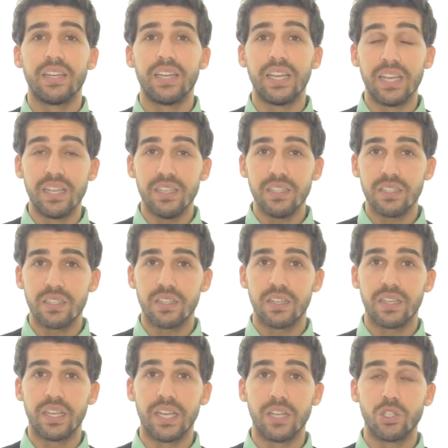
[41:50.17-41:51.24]
Is
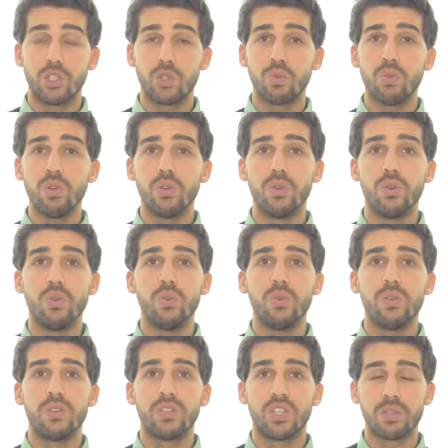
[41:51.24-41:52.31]
it true,
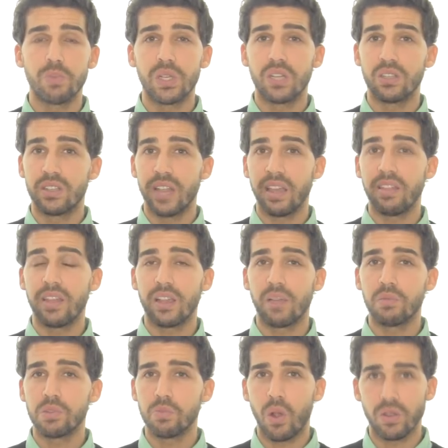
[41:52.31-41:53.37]
just because they think I'm
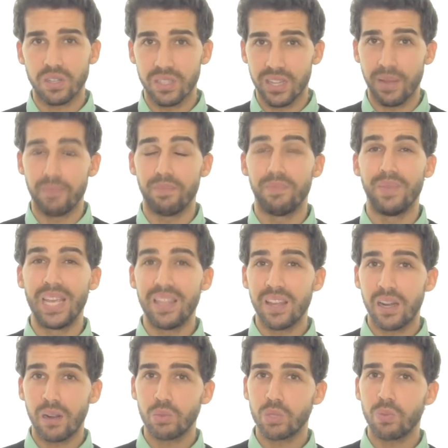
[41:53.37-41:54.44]
smart, does that mean
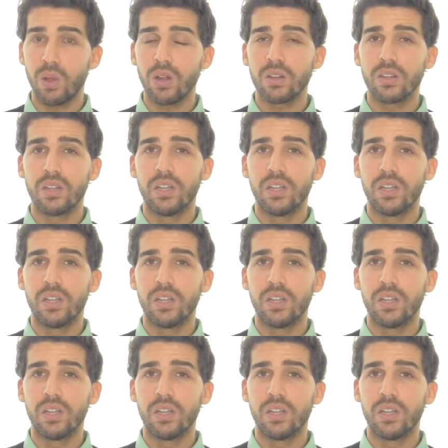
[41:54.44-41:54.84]
that I'm smart?